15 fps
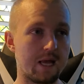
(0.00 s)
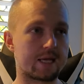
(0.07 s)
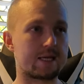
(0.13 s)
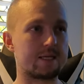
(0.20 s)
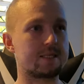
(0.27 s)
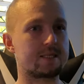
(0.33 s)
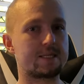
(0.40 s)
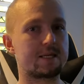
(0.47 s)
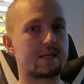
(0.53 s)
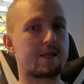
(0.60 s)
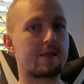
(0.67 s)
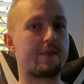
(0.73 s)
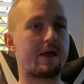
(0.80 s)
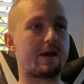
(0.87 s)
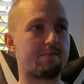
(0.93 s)
Consider
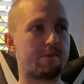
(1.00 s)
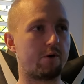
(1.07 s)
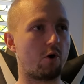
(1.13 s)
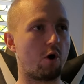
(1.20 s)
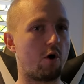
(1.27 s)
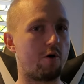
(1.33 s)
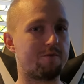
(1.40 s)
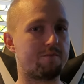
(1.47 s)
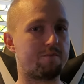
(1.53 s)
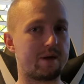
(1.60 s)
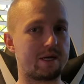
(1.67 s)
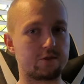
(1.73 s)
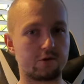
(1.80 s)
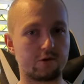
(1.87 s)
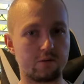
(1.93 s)
the number of
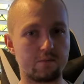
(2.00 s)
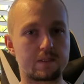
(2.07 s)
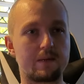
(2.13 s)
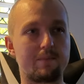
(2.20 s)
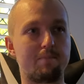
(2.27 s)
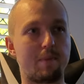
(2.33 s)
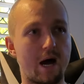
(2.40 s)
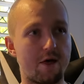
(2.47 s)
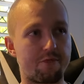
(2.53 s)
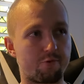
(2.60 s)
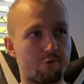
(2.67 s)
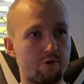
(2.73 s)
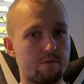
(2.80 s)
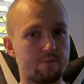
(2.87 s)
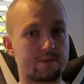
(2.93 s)
bedrooms,
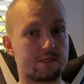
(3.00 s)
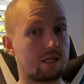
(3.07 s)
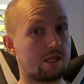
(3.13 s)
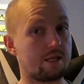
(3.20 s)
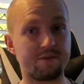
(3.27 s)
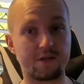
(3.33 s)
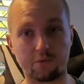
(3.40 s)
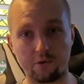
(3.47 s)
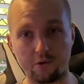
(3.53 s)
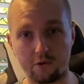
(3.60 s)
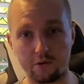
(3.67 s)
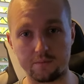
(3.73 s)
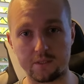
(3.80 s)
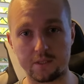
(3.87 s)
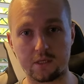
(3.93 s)
bathrooms, living
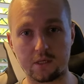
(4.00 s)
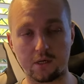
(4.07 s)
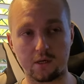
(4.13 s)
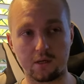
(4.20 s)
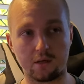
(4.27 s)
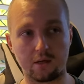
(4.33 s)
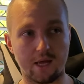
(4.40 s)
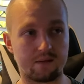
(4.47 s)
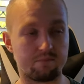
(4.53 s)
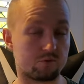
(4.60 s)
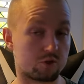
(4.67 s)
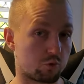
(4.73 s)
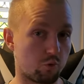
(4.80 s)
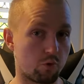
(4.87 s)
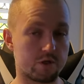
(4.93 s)
rooms, and
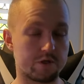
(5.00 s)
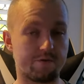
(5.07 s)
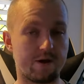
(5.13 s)
storage